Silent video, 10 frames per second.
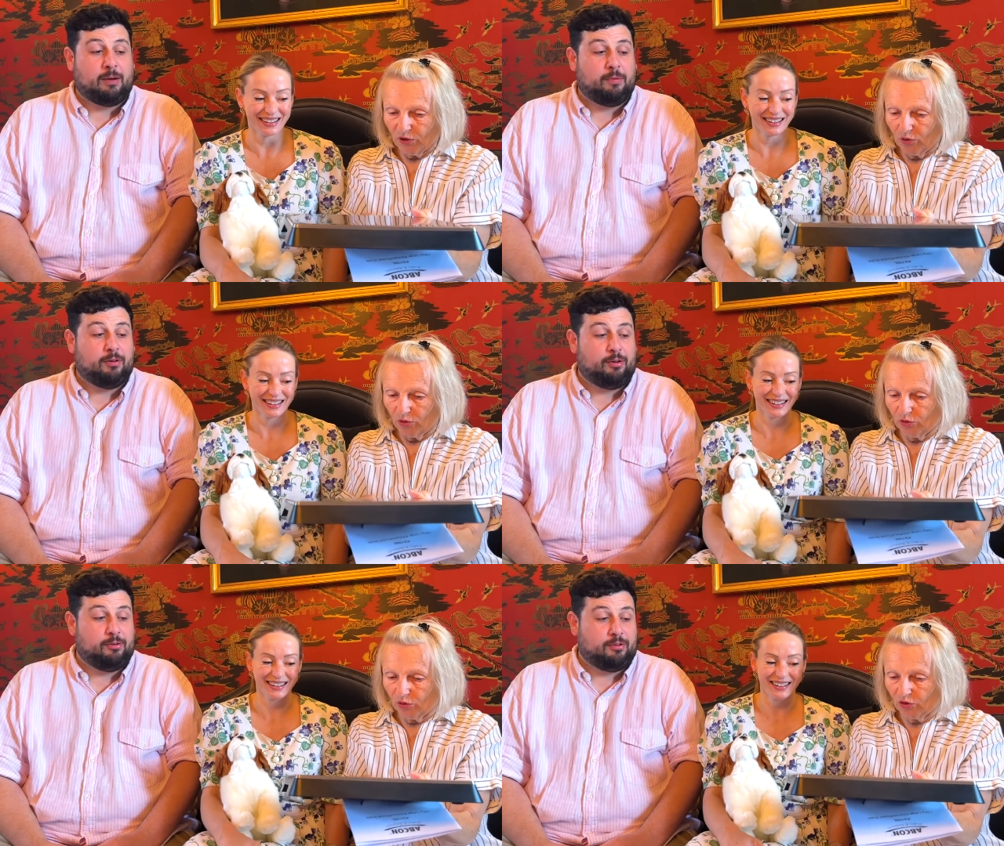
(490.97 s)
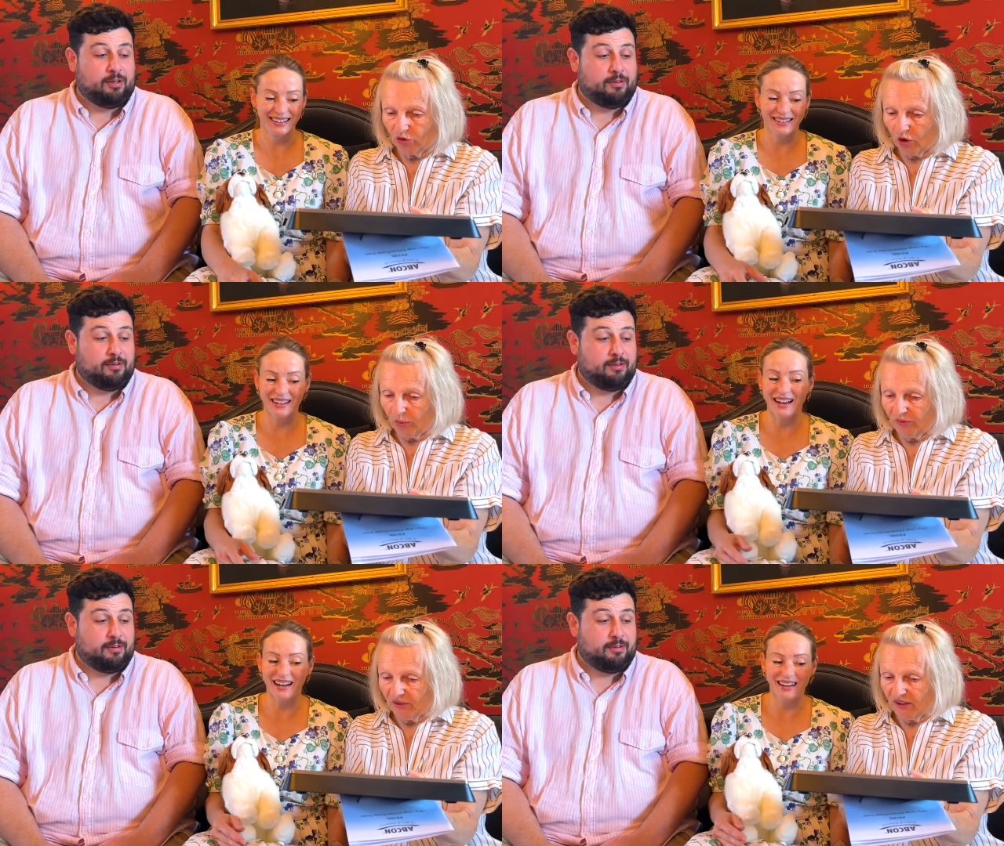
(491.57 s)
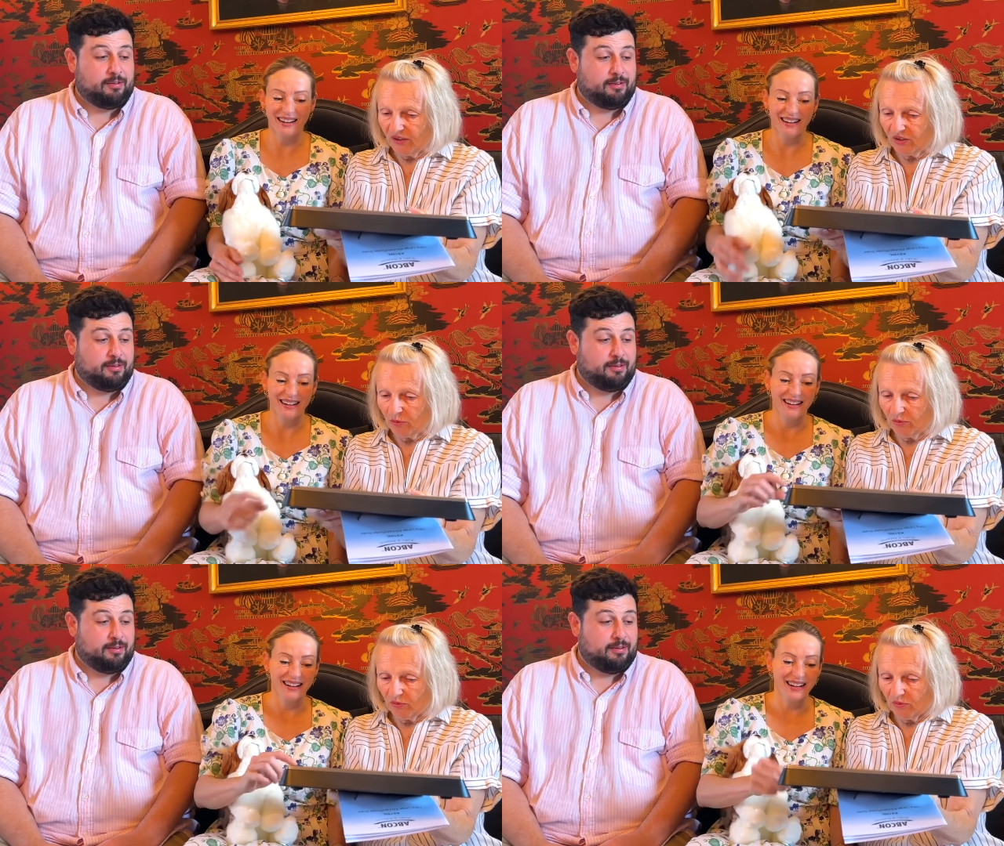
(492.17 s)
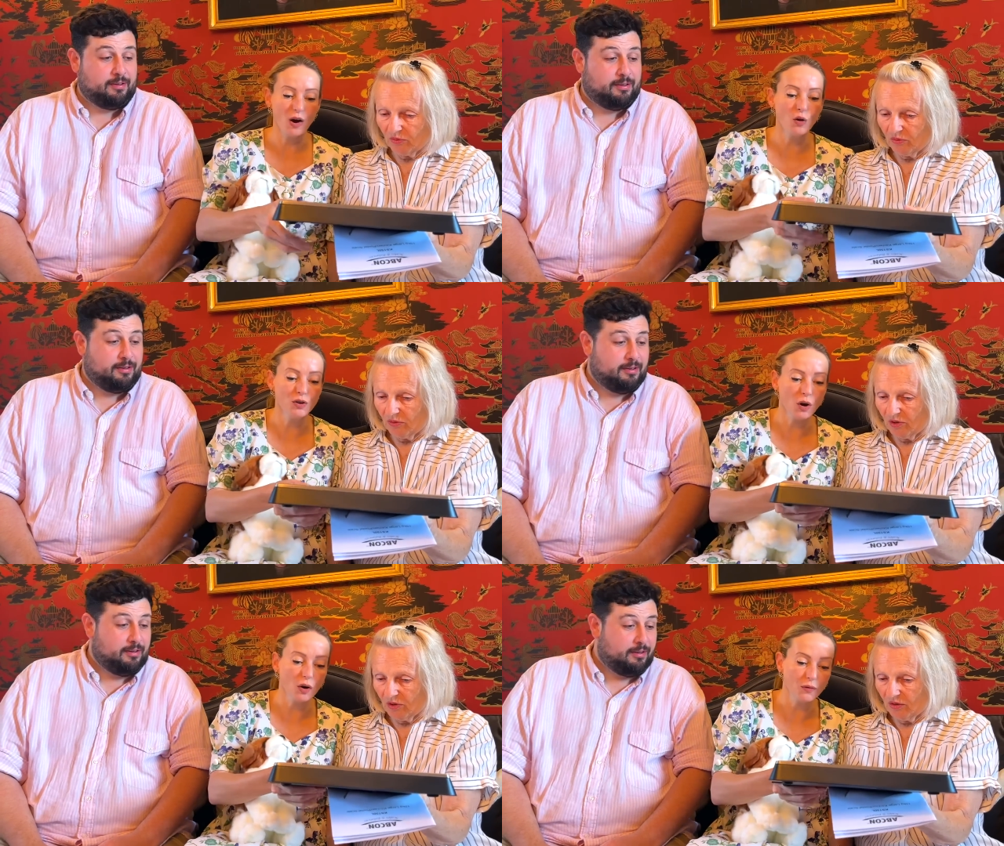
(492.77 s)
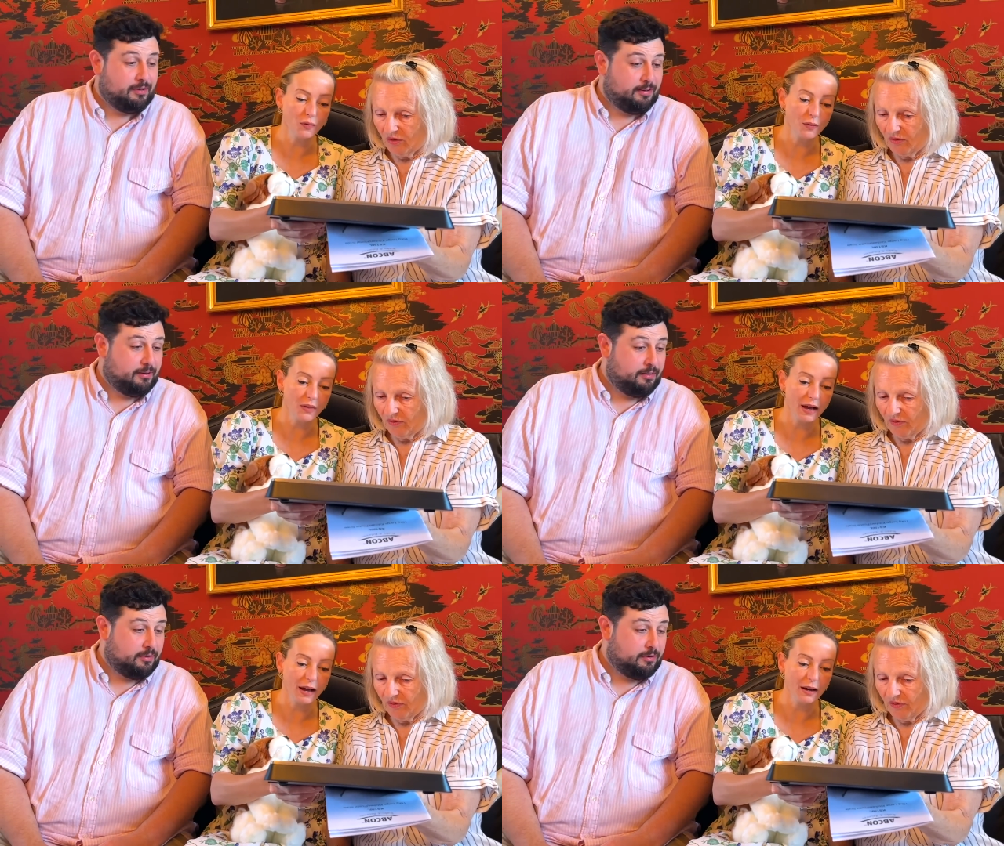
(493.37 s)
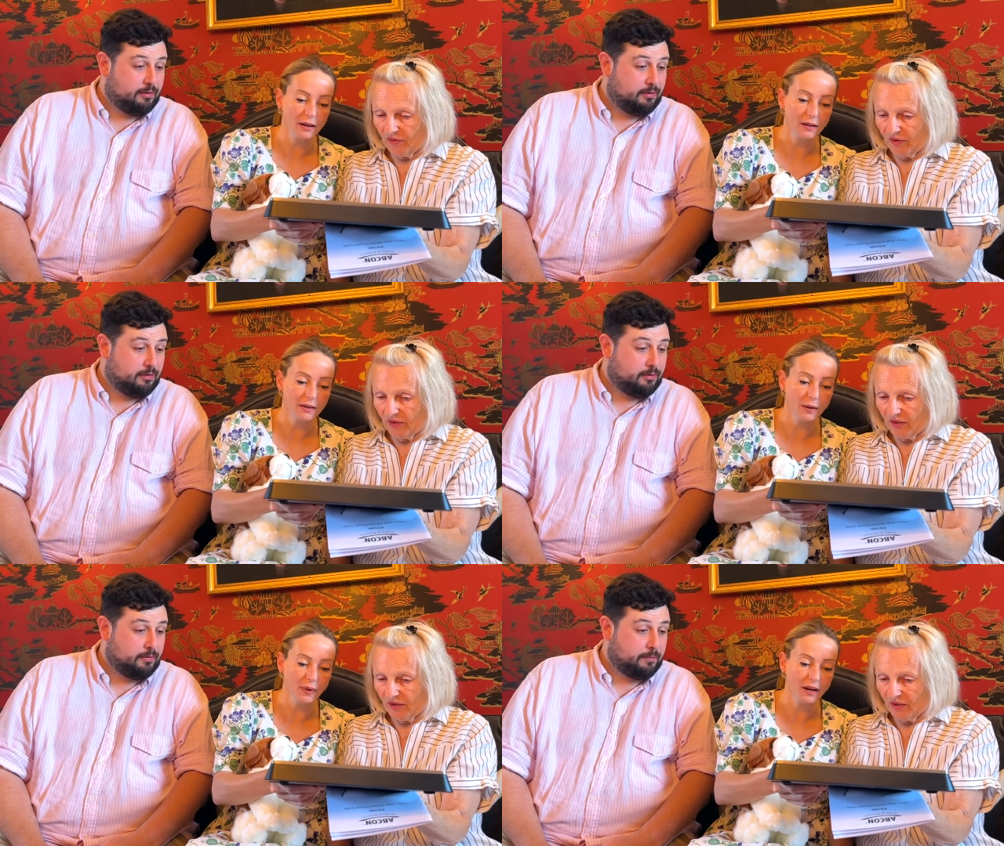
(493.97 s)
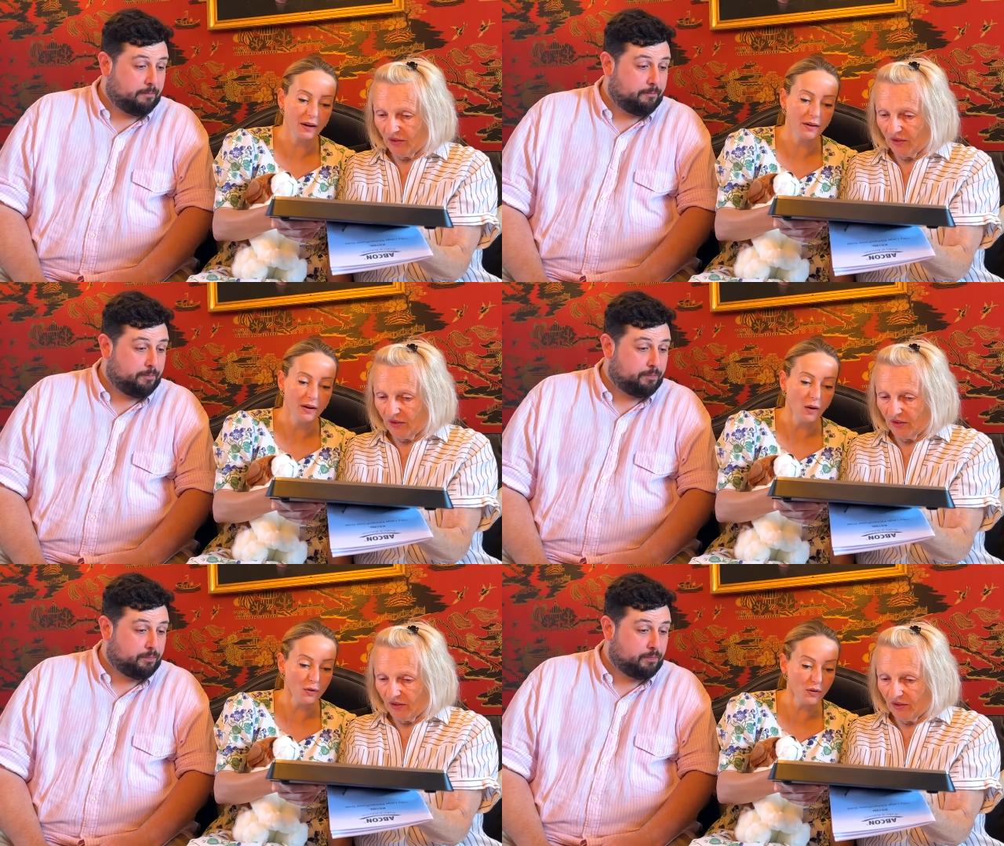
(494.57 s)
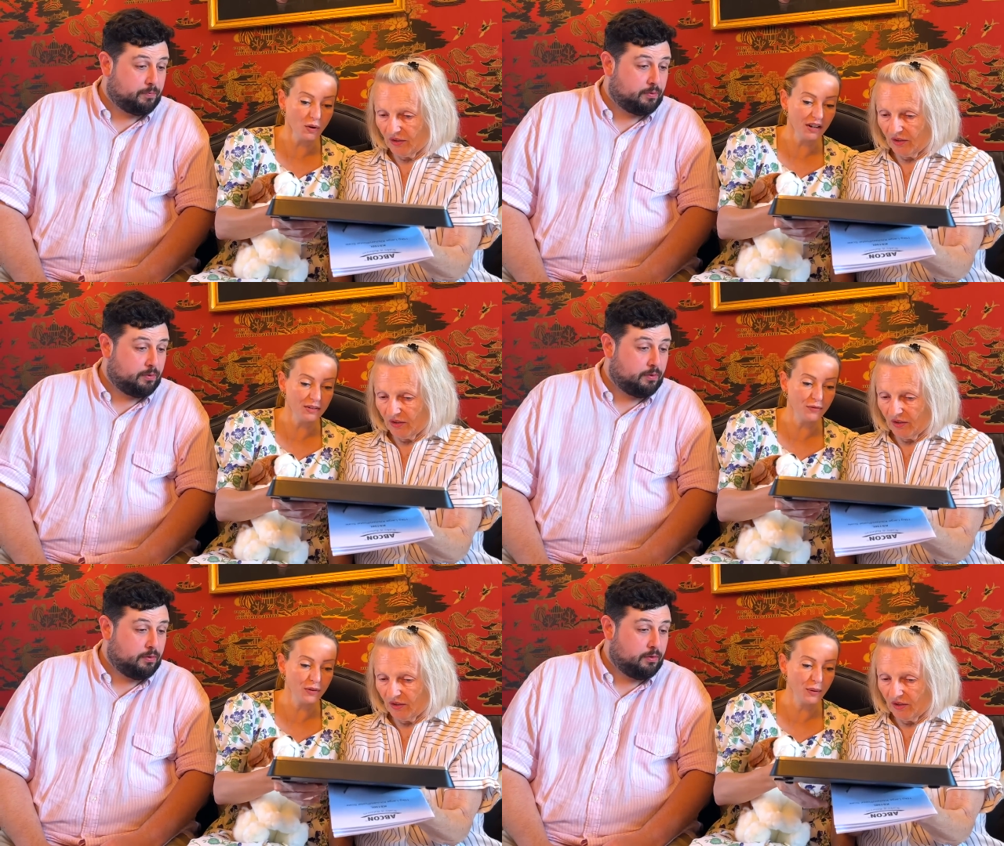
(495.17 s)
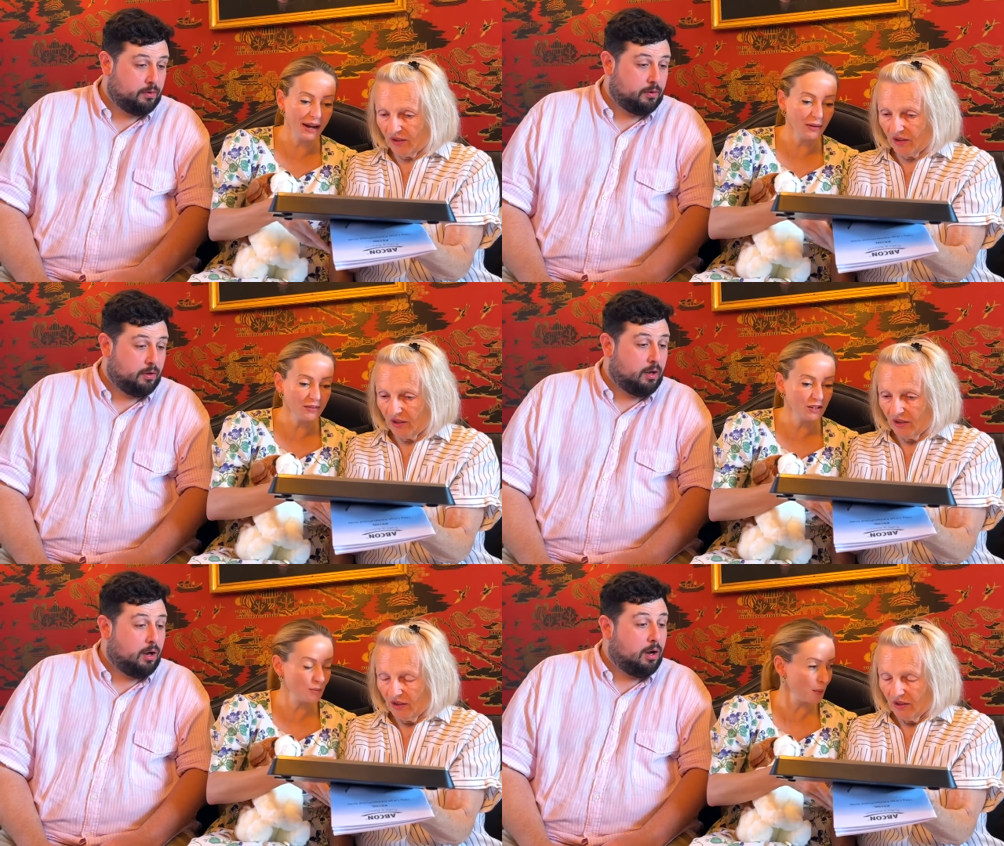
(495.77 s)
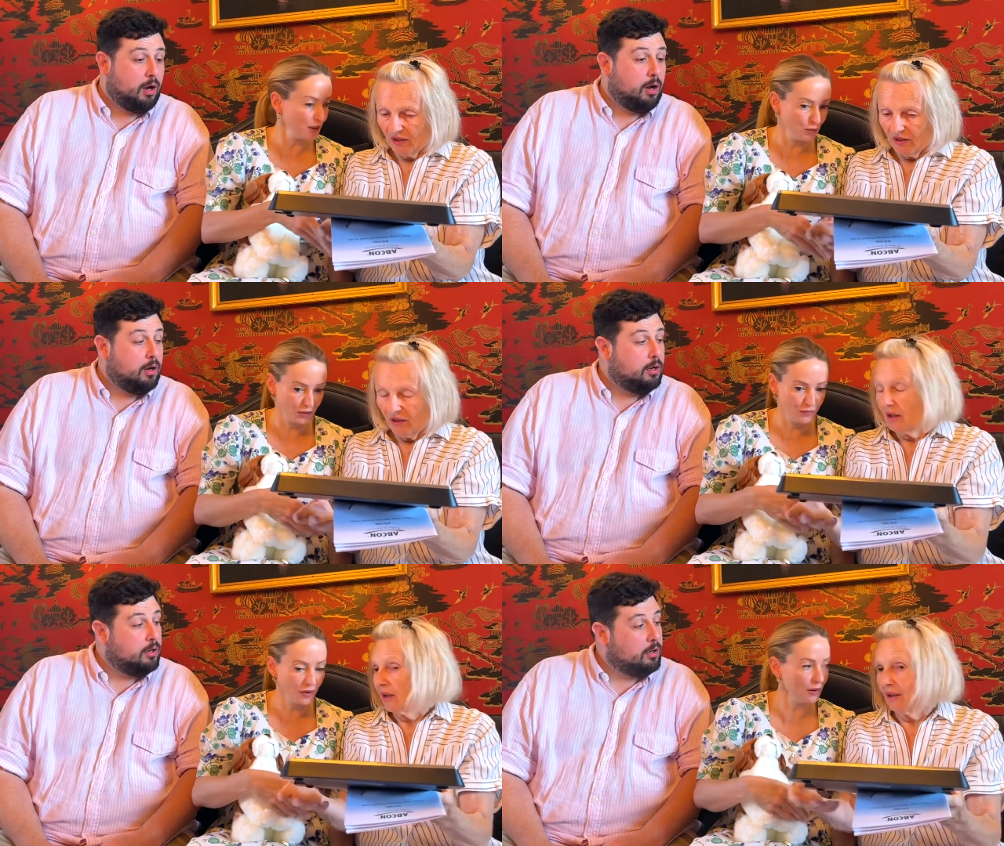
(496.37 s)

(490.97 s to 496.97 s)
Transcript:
Speaker 1: will use it. What do we do to stop yeah.
Speaker 2: this? On, off, there. There we go. Oh, you got into fluid ounces, Mummy. You did very